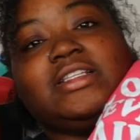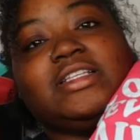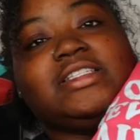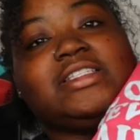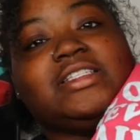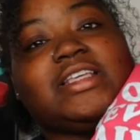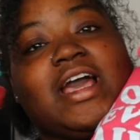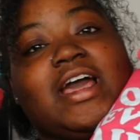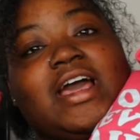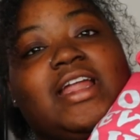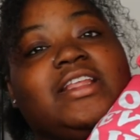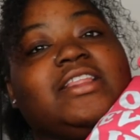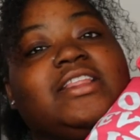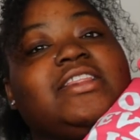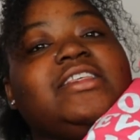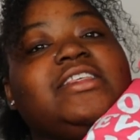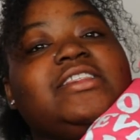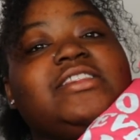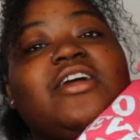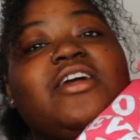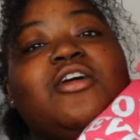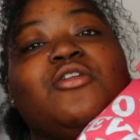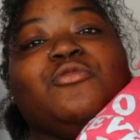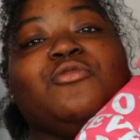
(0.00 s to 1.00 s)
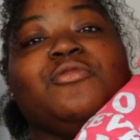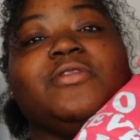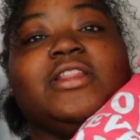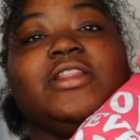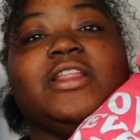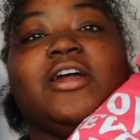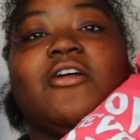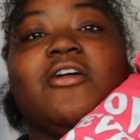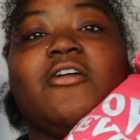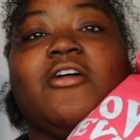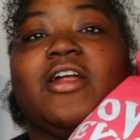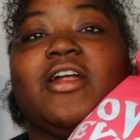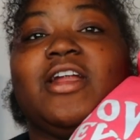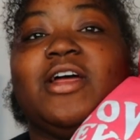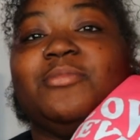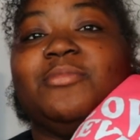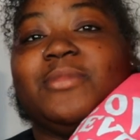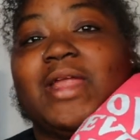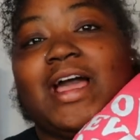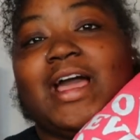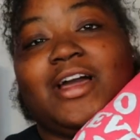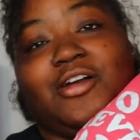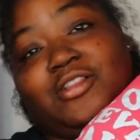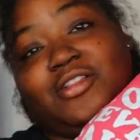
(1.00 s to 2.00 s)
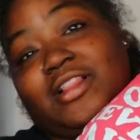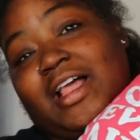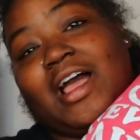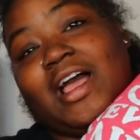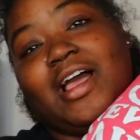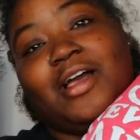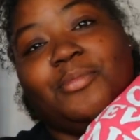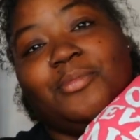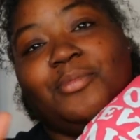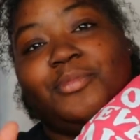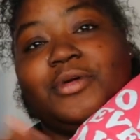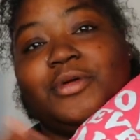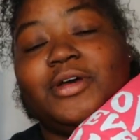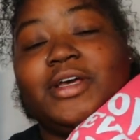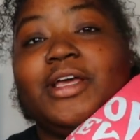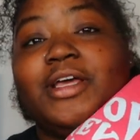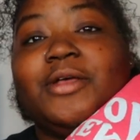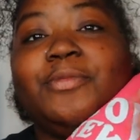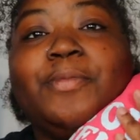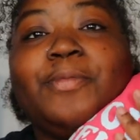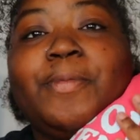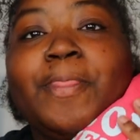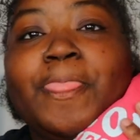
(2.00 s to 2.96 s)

this kind of this go really hard i'm not gonna lie but